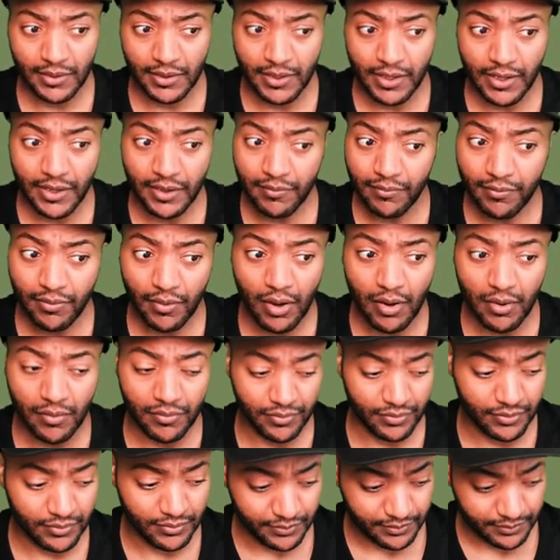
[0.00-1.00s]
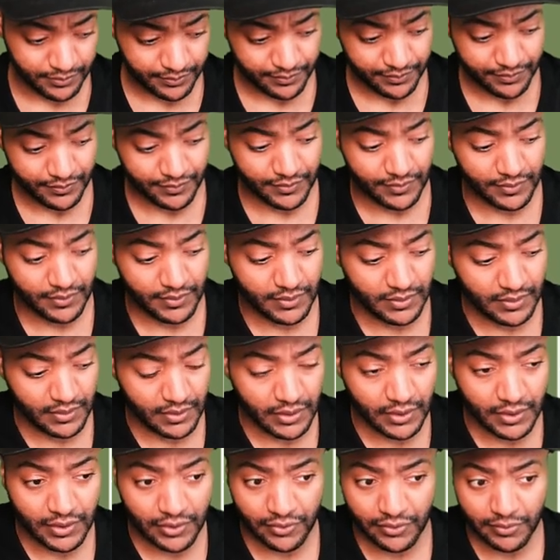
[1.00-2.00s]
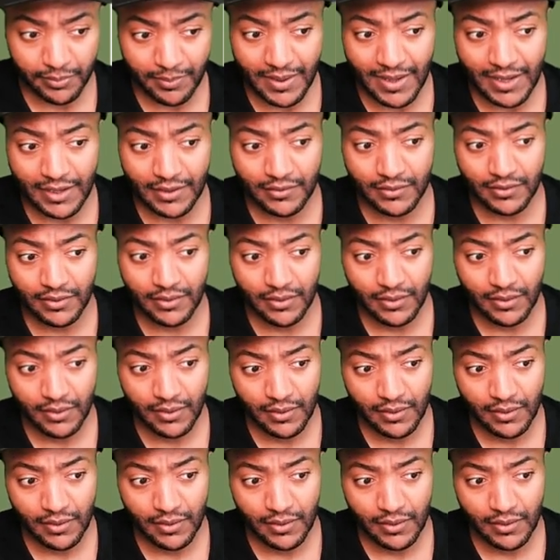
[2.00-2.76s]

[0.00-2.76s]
get involved in this match.